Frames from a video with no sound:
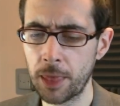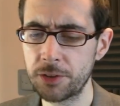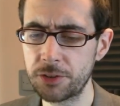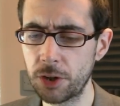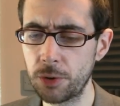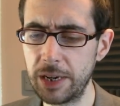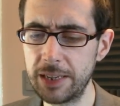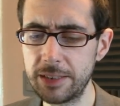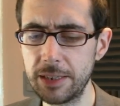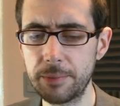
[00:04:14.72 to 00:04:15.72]
So
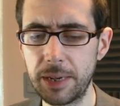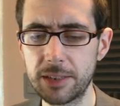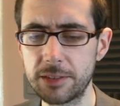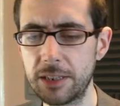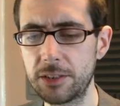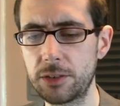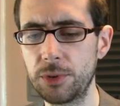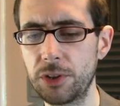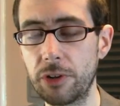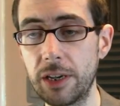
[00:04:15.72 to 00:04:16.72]
it did make sense to a
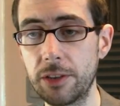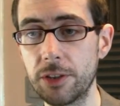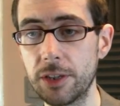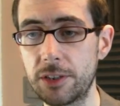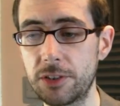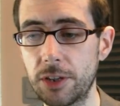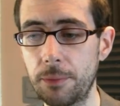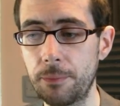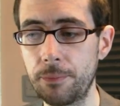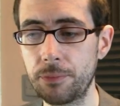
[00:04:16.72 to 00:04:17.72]
degree that
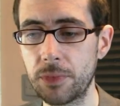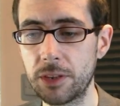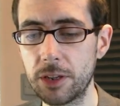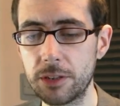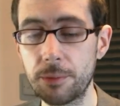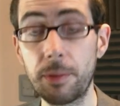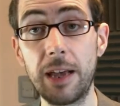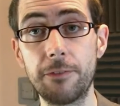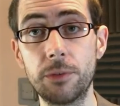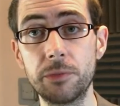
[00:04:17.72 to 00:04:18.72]
um, the, the
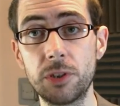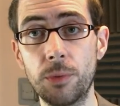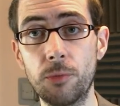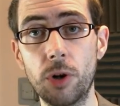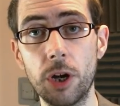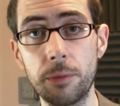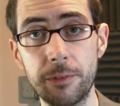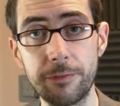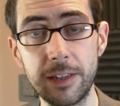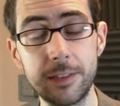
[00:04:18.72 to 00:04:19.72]
platforms that were more
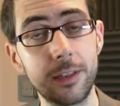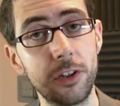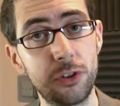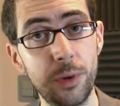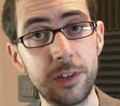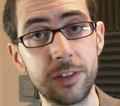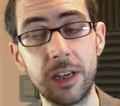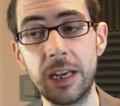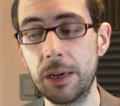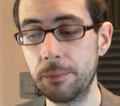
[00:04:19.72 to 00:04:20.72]
open-facing, like Twitter,
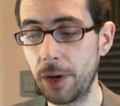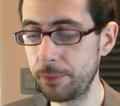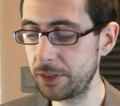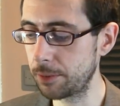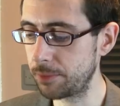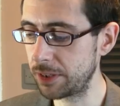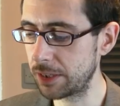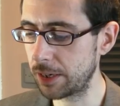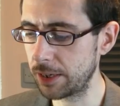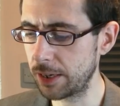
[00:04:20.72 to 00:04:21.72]
might be something
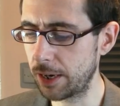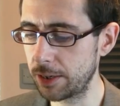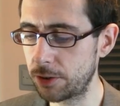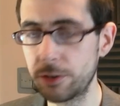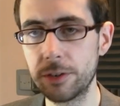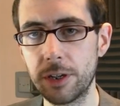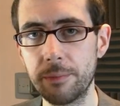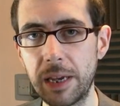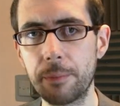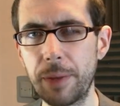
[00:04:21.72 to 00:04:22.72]
that I, I could uh,
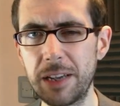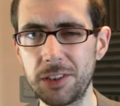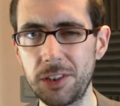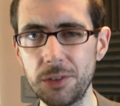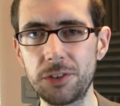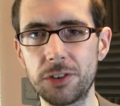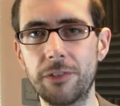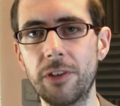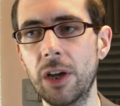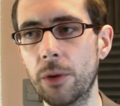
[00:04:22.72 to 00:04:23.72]
make better use
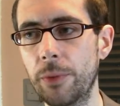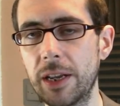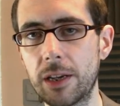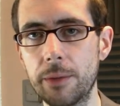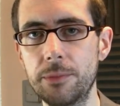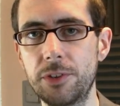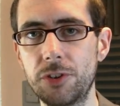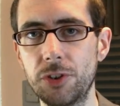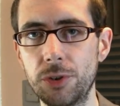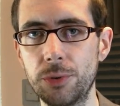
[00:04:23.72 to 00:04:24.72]
of when it comes
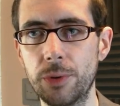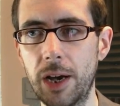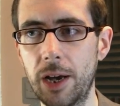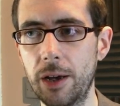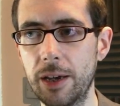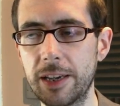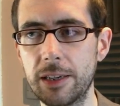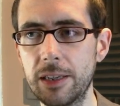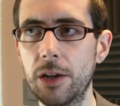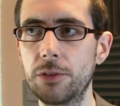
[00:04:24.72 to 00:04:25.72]
to, uh,
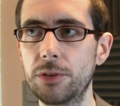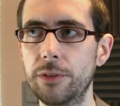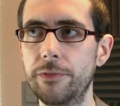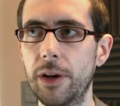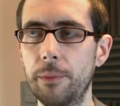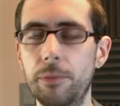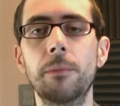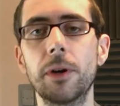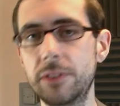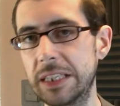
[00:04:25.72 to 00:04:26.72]
you know, sort of uh,
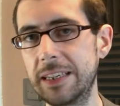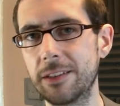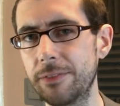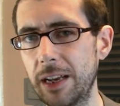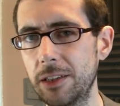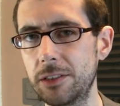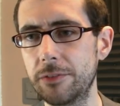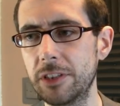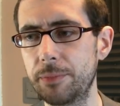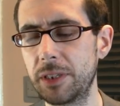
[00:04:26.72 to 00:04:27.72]
promoting the values
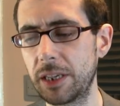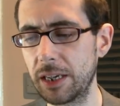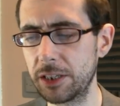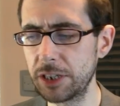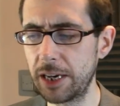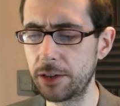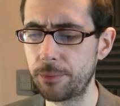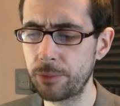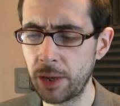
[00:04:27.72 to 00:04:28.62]
of this particular channel.